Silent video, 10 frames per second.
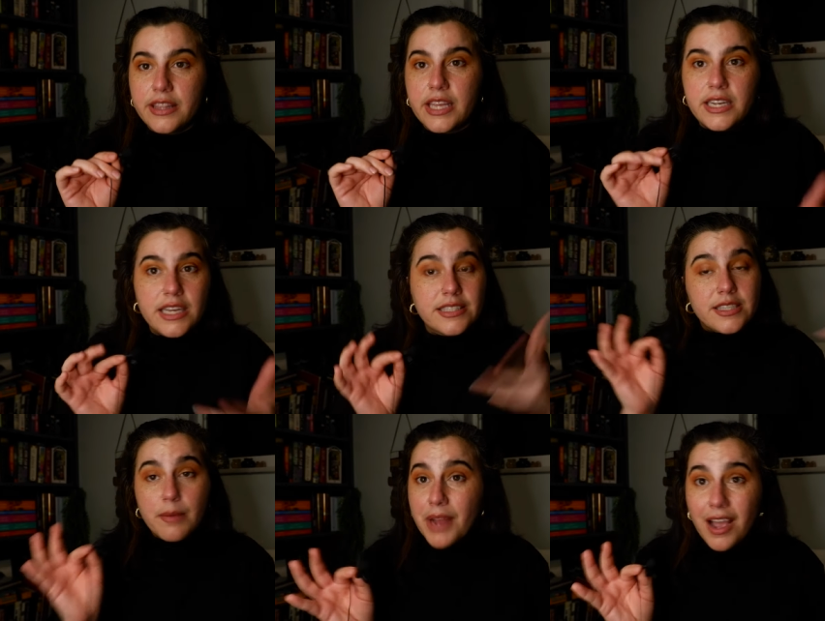that
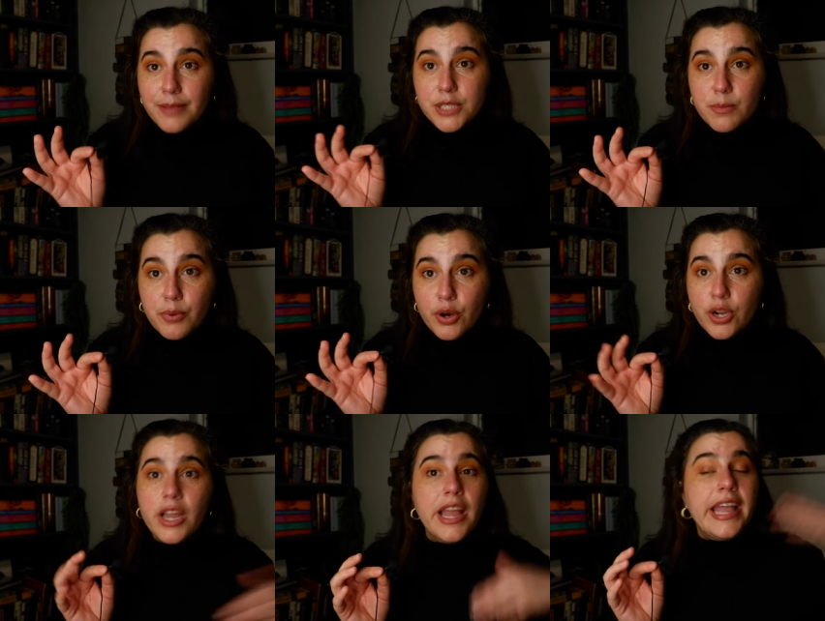sometimes a
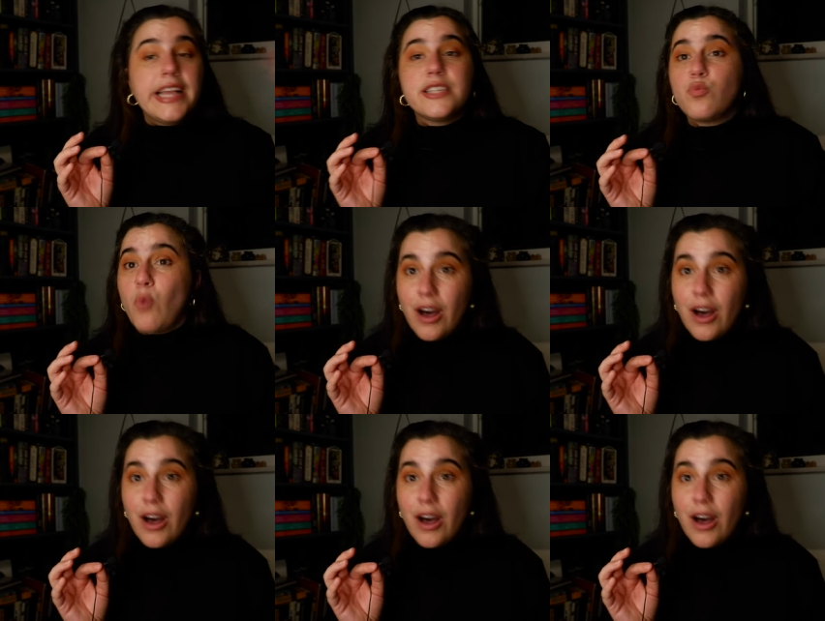book is